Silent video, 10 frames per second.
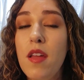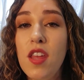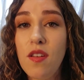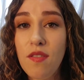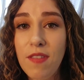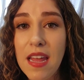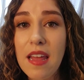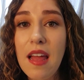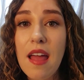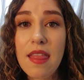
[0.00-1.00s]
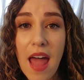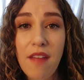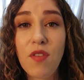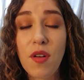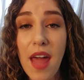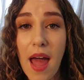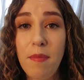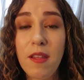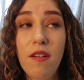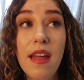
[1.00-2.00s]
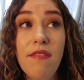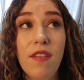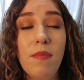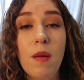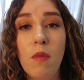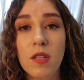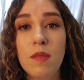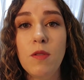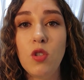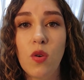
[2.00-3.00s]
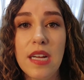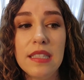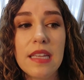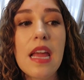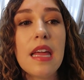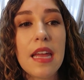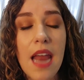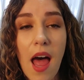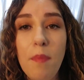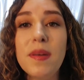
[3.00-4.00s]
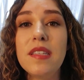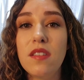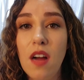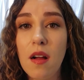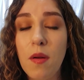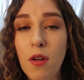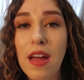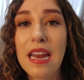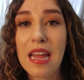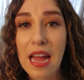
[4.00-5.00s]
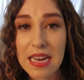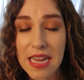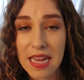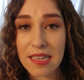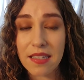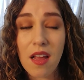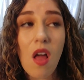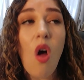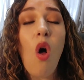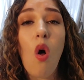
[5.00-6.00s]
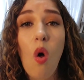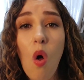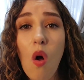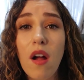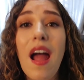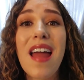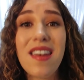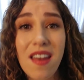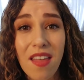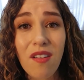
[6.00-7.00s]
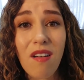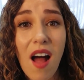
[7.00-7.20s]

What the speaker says: using that vocabulary from the multiple choice can help us start creating ideas. Or another